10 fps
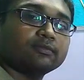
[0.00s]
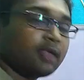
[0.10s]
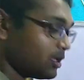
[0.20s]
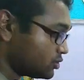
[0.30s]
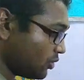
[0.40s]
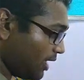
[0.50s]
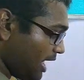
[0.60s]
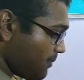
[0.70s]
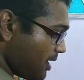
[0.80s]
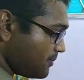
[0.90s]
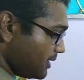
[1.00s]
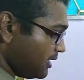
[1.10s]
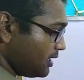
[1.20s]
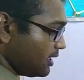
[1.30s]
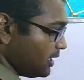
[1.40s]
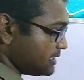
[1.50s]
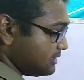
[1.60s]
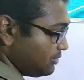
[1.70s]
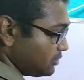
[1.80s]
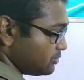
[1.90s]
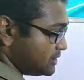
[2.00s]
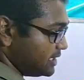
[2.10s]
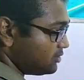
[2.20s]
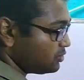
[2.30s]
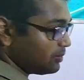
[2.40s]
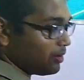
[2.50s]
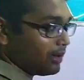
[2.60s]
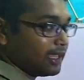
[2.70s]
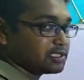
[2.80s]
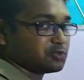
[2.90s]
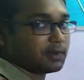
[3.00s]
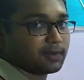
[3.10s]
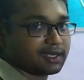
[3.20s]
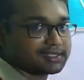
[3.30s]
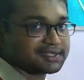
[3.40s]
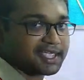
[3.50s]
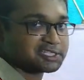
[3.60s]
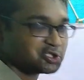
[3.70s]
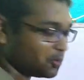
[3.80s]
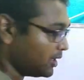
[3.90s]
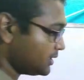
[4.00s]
So a by b is equal to c to the power x1 minus x2.